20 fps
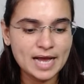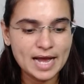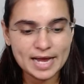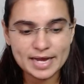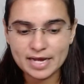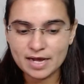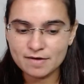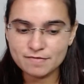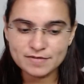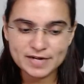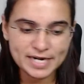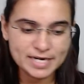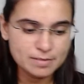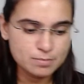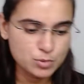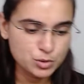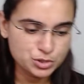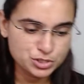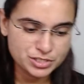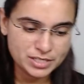I have read
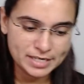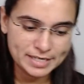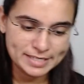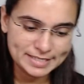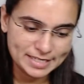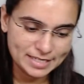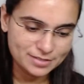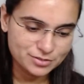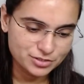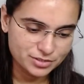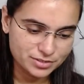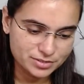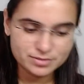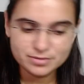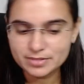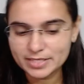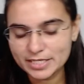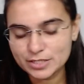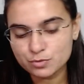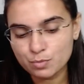Emotional
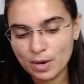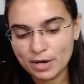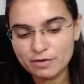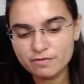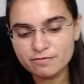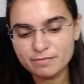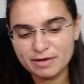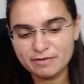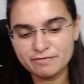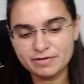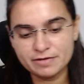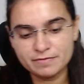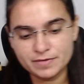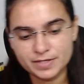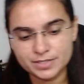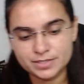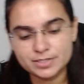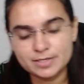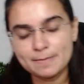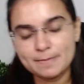Intelligence. It's one of my
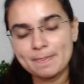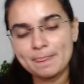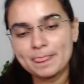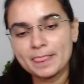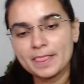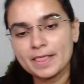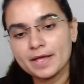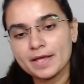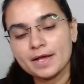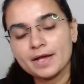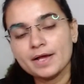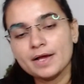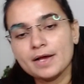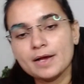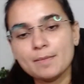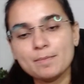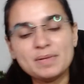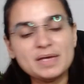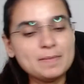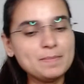favorites.
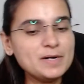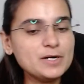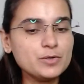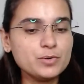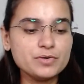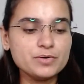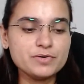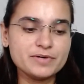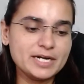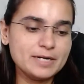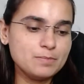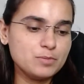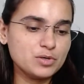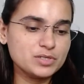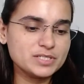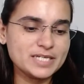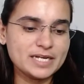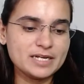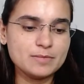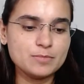People don't read
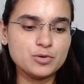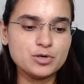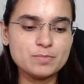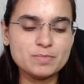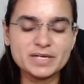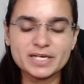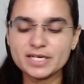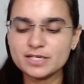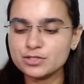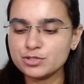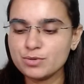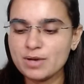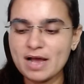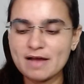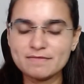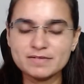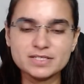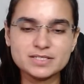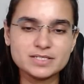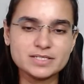books anymore because you
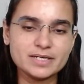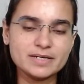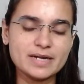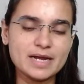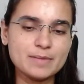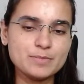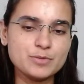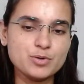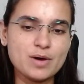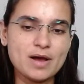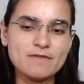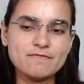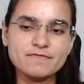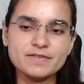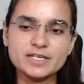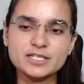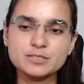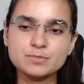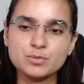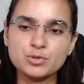have Instagram, you have
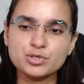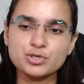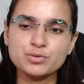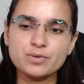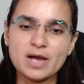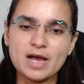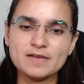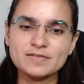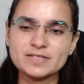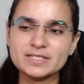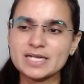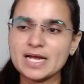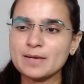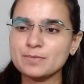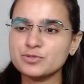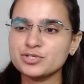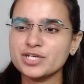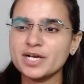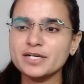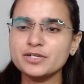Facebook, you have
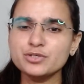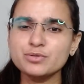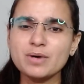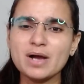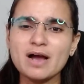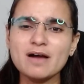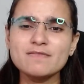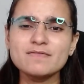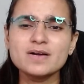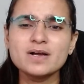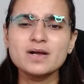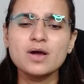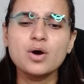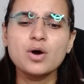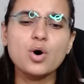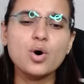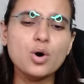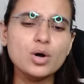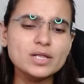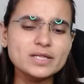Snapchat, you have
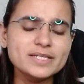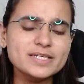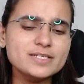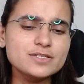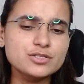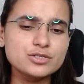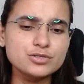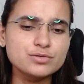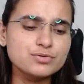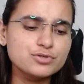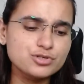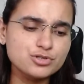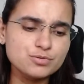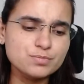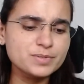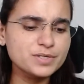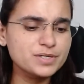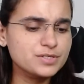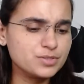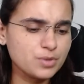all these
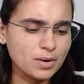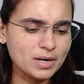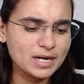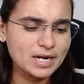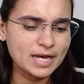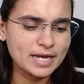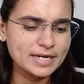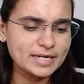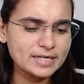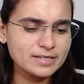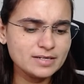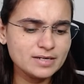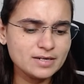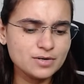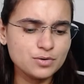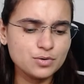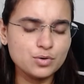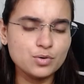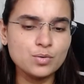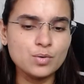YouTubers online
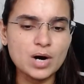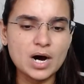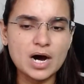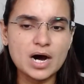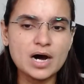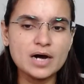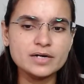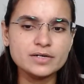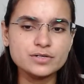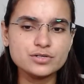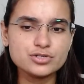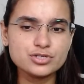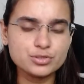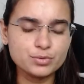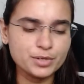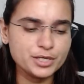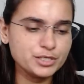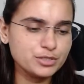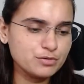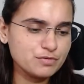who are
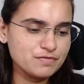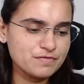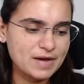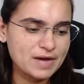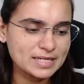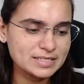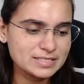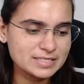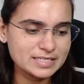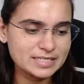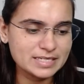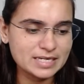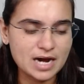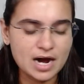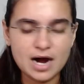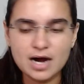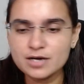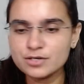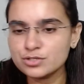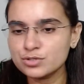showing you fancy
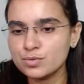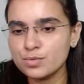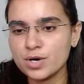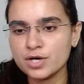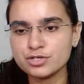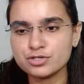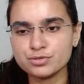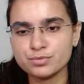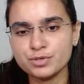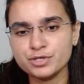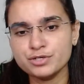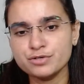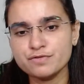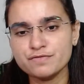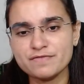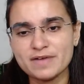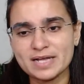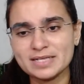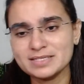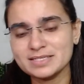cars, who are showing you
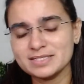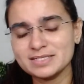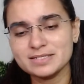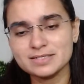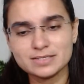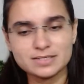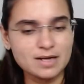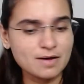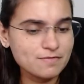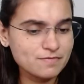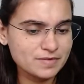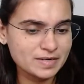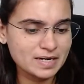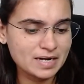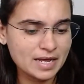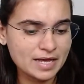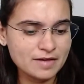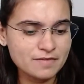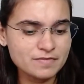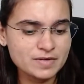fancy stuff in
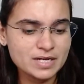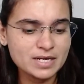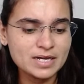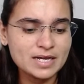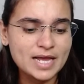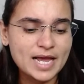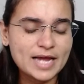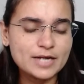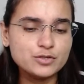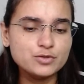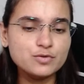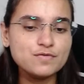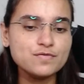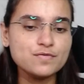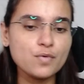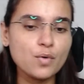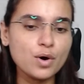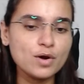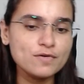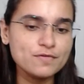life, and you
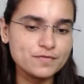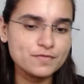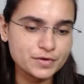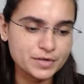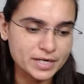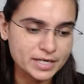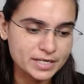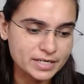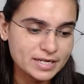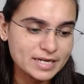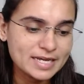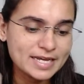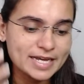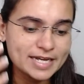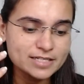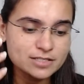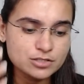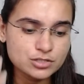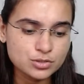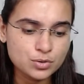fall for it.
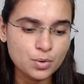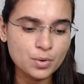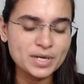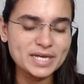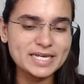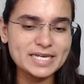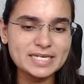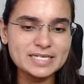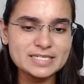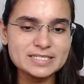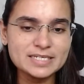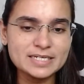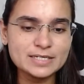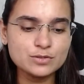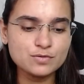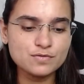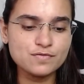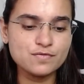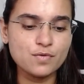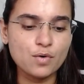It's so easy
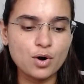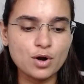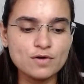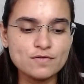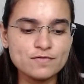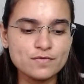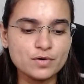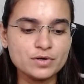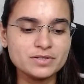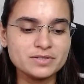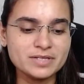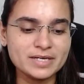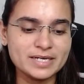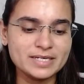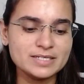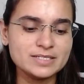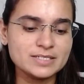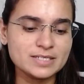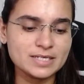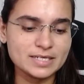to fall for
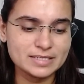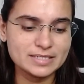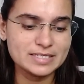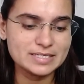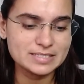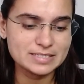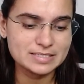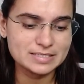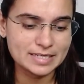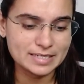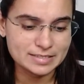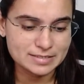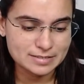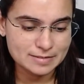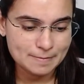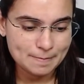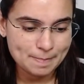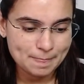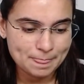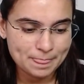things these days.